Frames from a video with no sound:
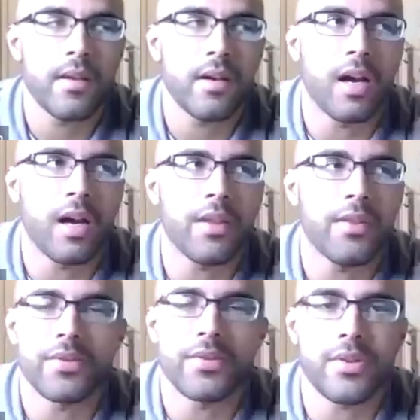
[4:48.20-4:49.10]
There's
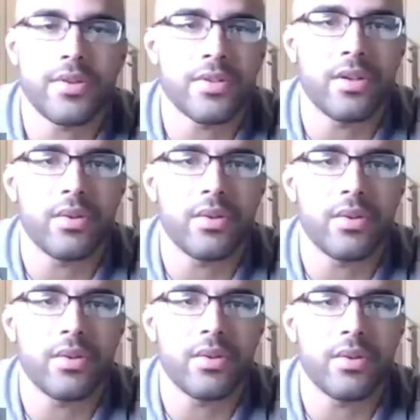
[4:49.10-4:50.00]
also, when we
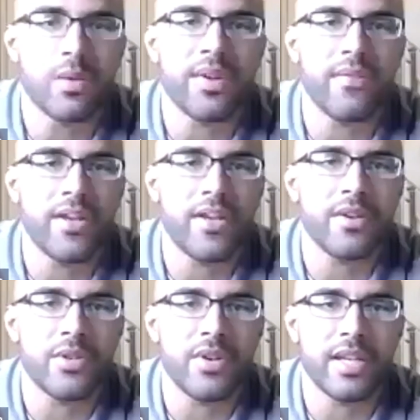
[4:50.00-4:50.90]
visit with our
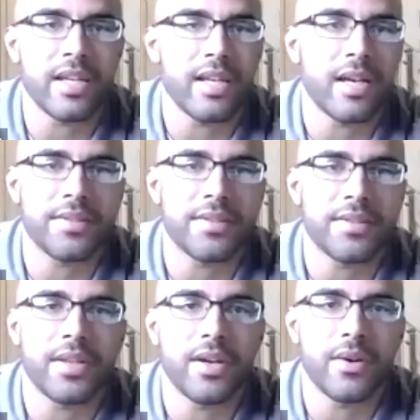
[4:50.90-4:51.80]
vendors, we try to get
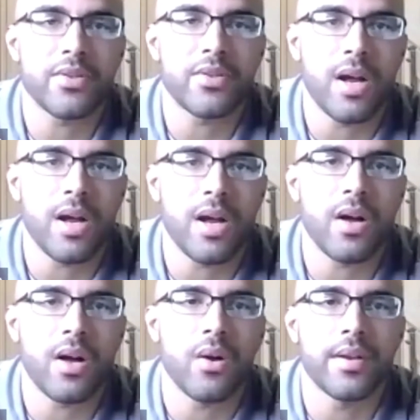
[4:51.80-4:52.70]
content there as
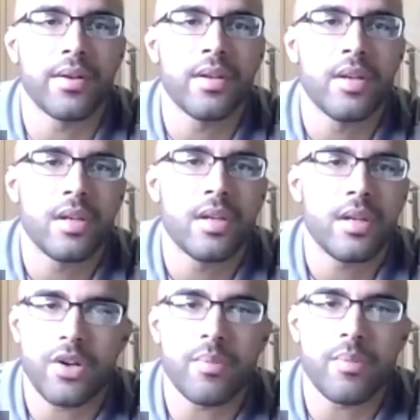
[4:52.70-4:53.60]
well and
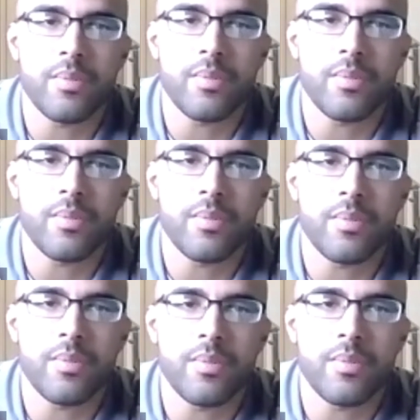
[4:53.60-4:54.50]
show people what's
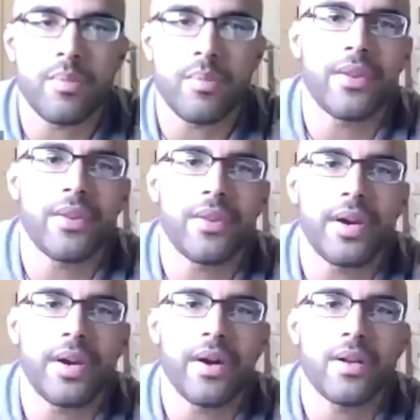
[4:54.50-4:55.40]
out there.
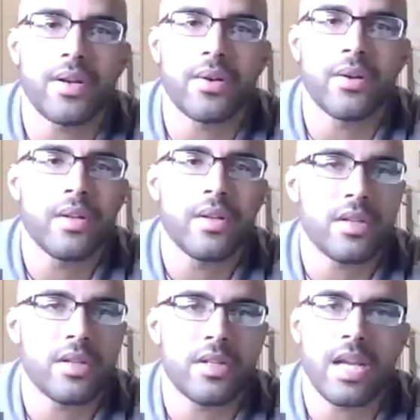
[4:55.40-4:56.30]
So
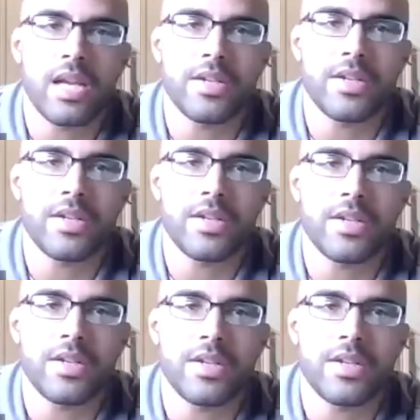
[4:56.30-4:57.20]
education,
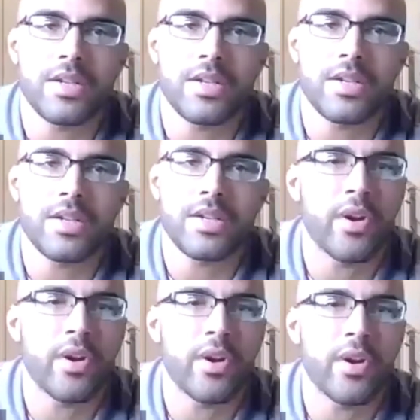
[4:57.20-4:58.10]
discovery, and
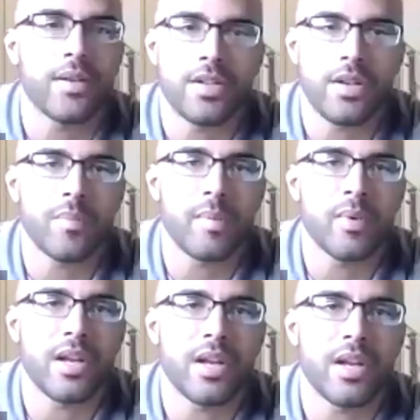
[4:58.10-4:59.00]
just showing people
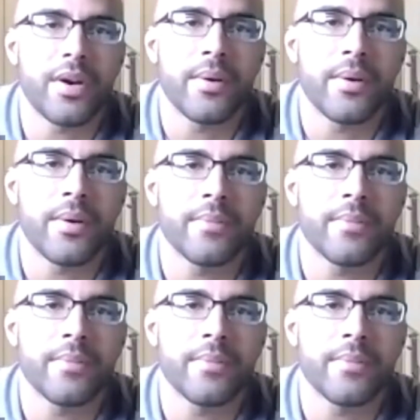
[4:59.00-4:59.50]
what's out there.